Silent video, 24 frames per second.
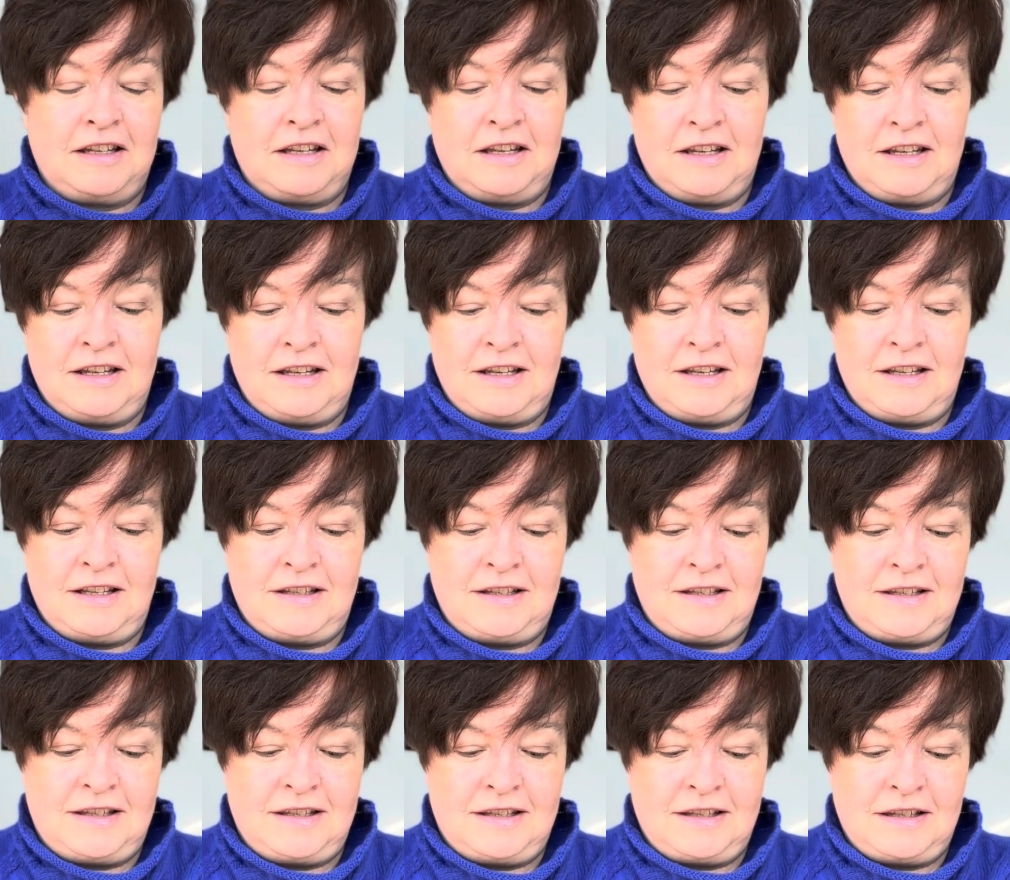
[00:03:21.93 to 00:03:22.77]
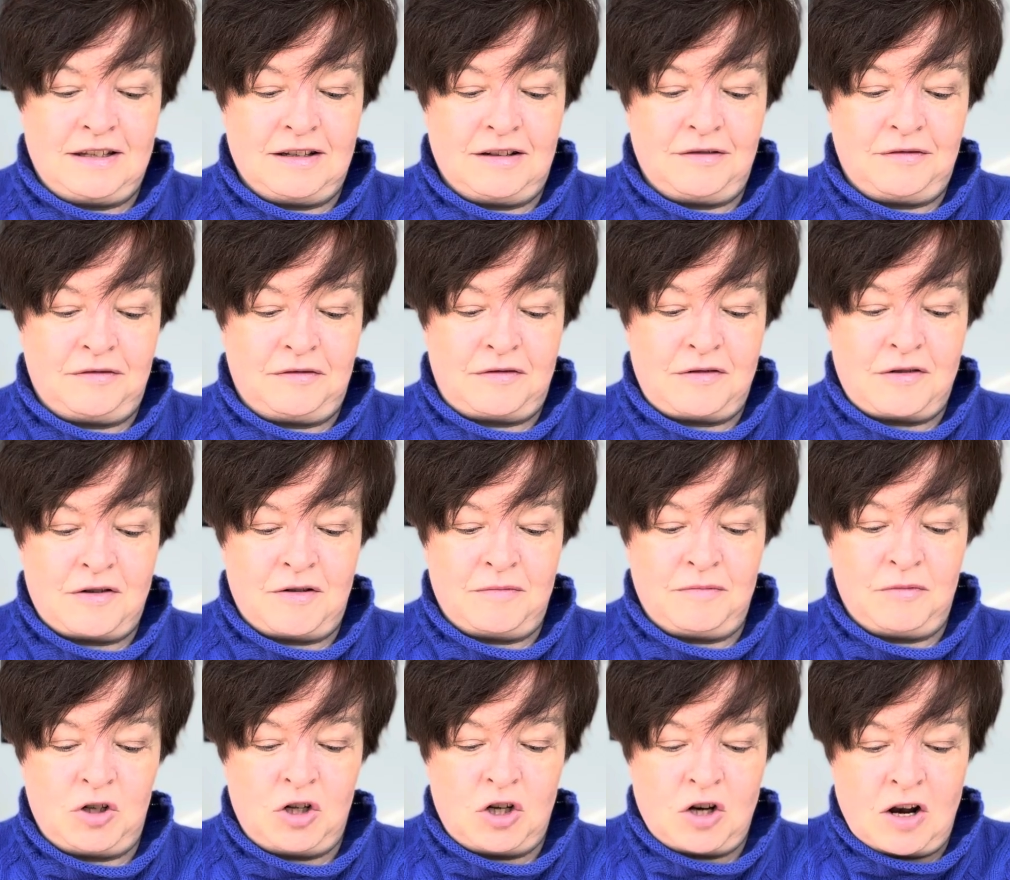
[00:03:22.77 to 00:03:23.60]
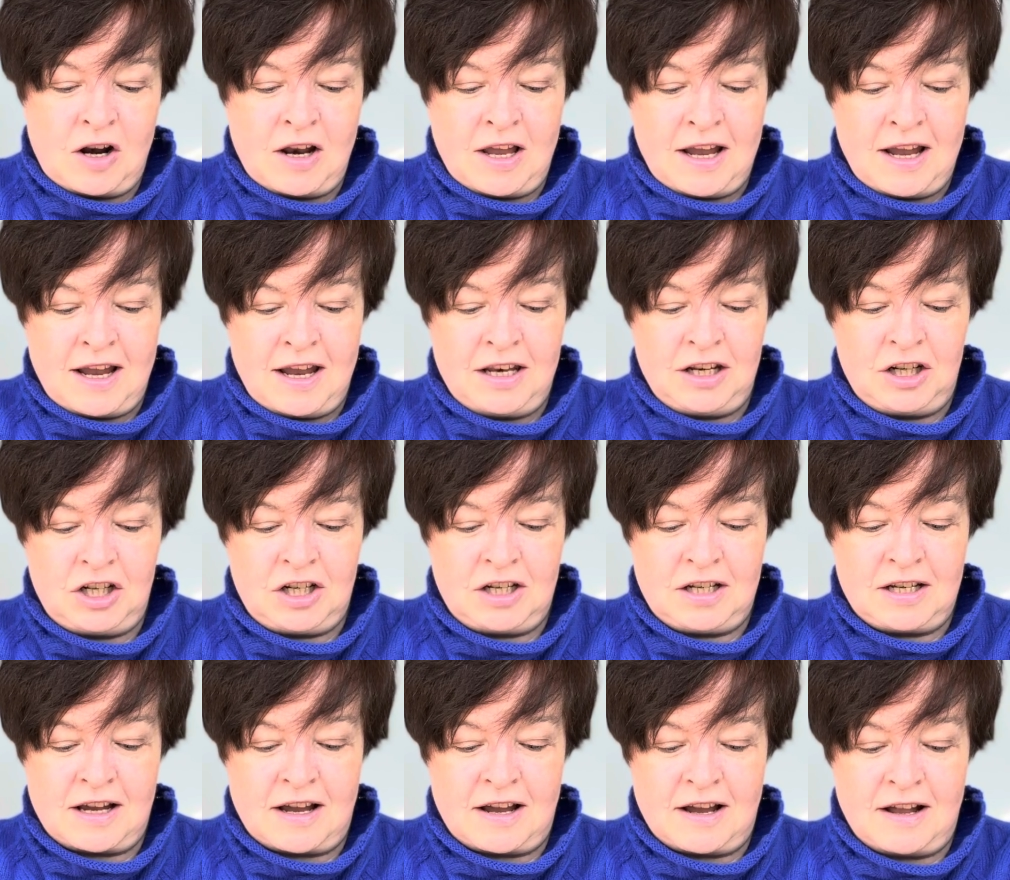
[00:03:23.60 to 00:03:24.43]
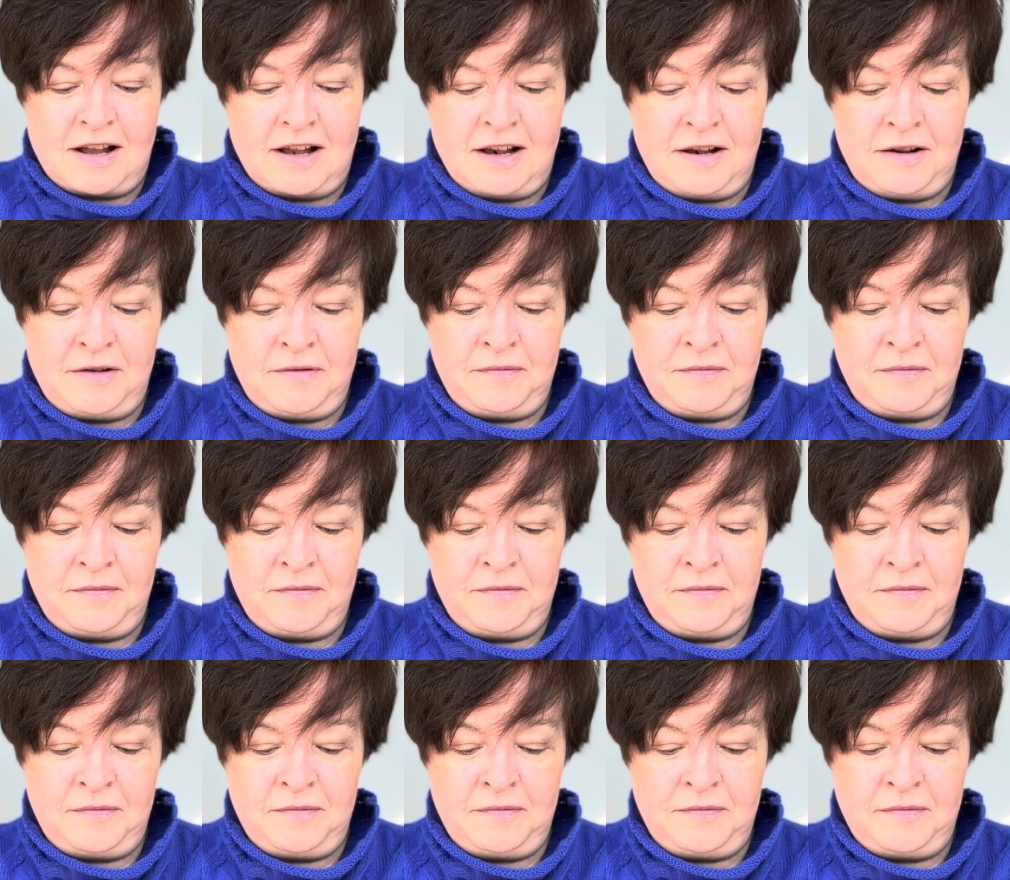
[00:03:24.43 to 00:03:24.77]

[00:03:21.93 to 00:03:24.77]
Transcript: It's from Schöller and Stahl.